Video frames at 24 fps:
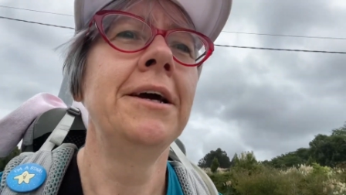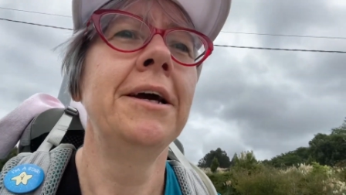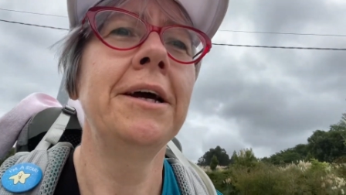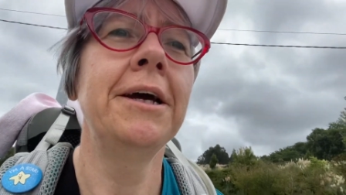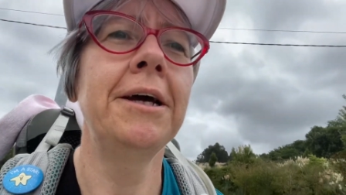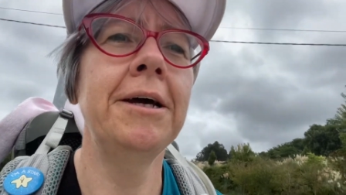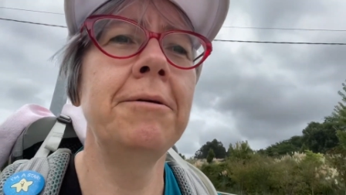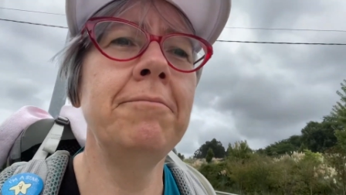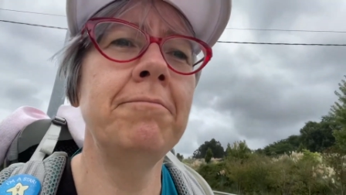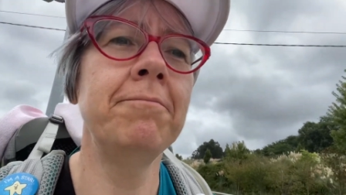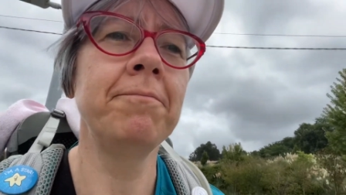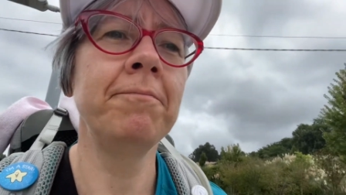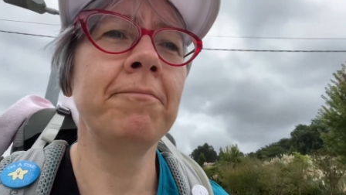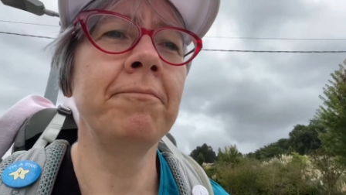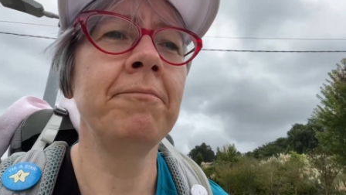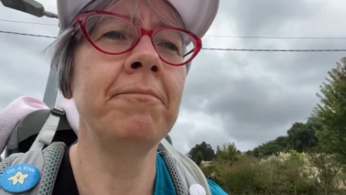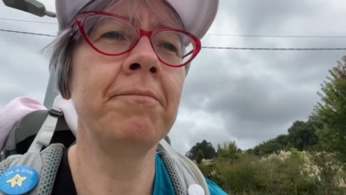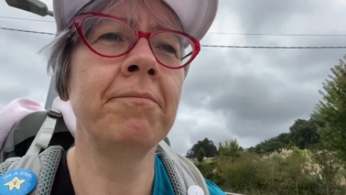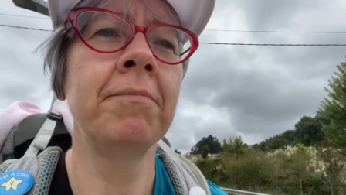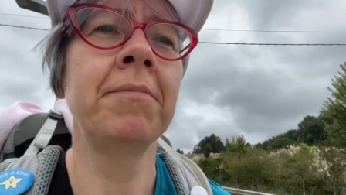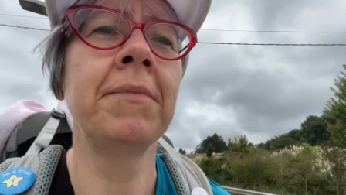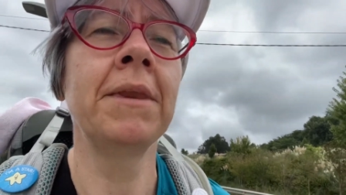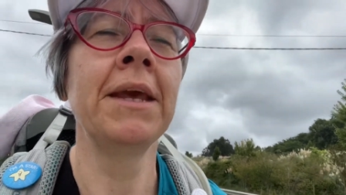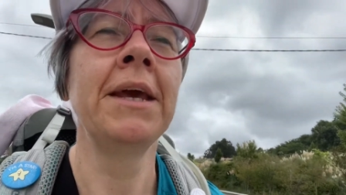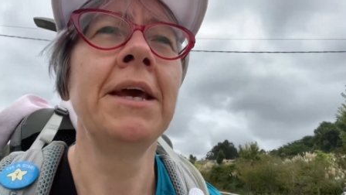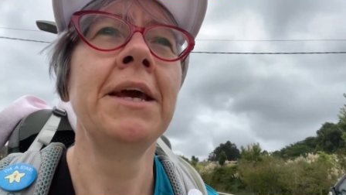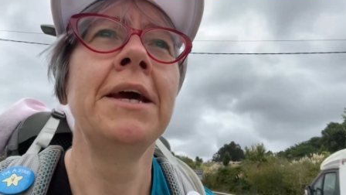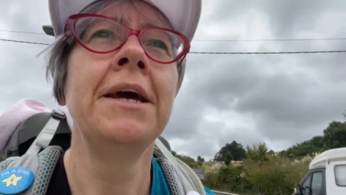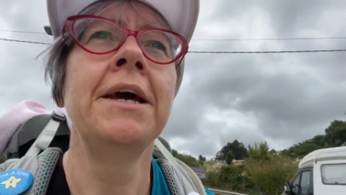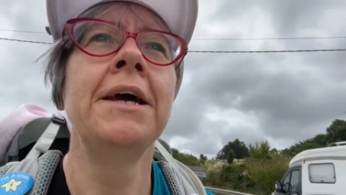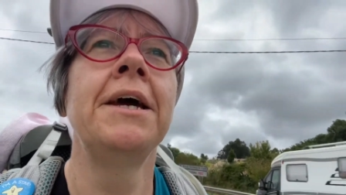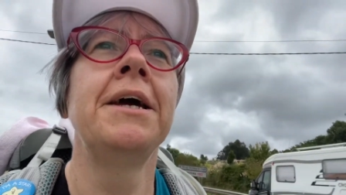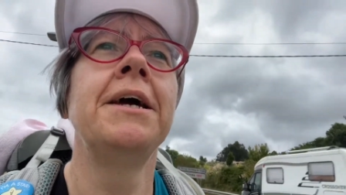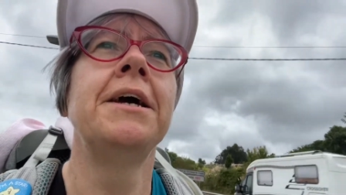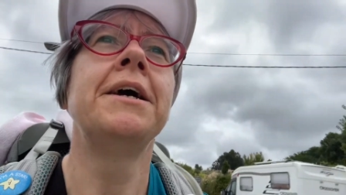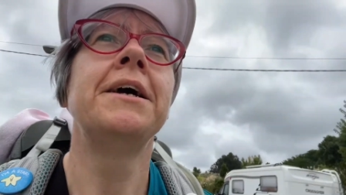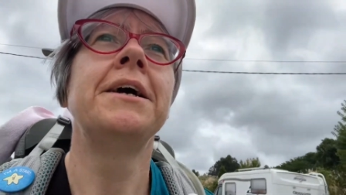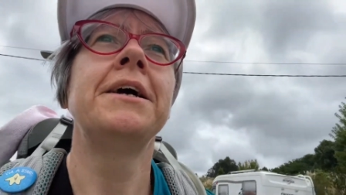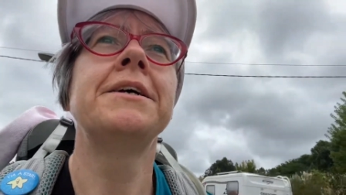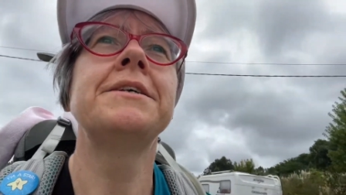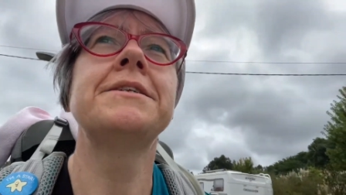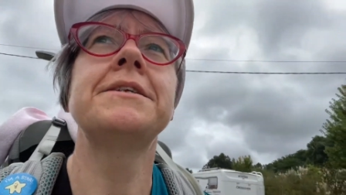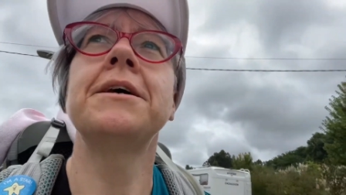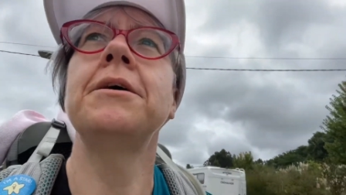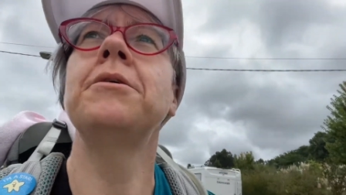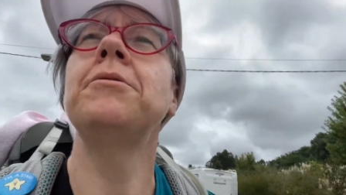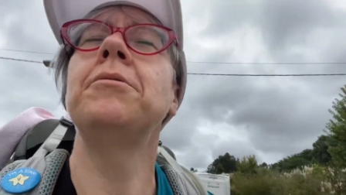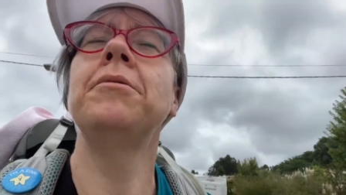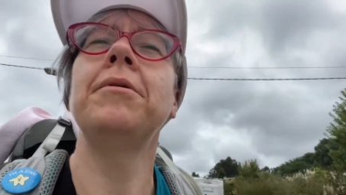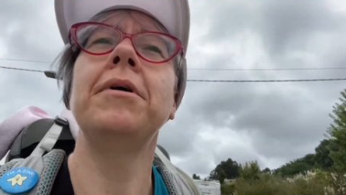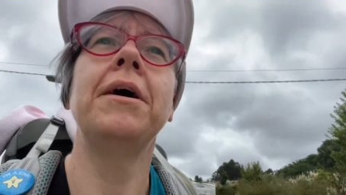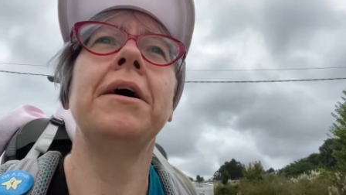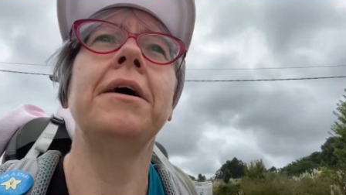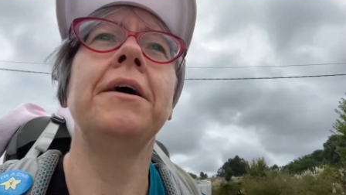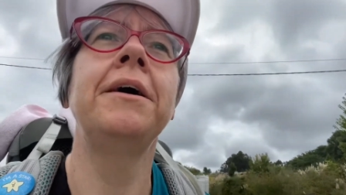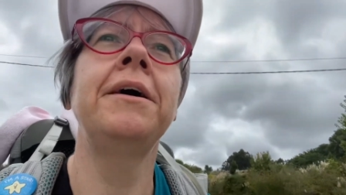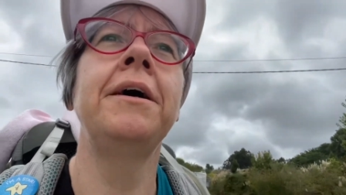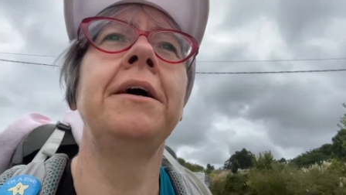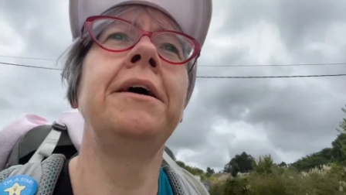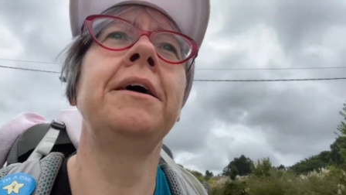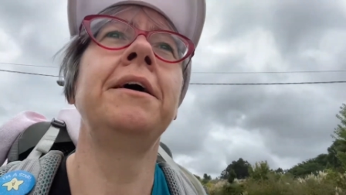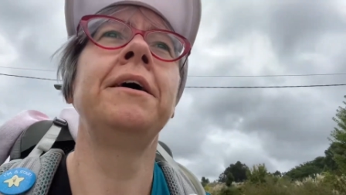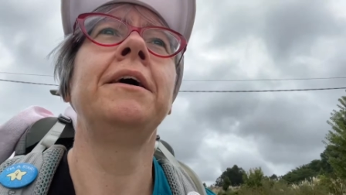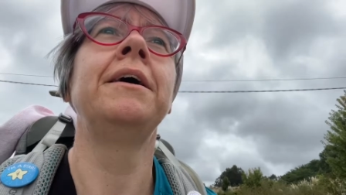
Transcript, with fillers: Um, so. Uh,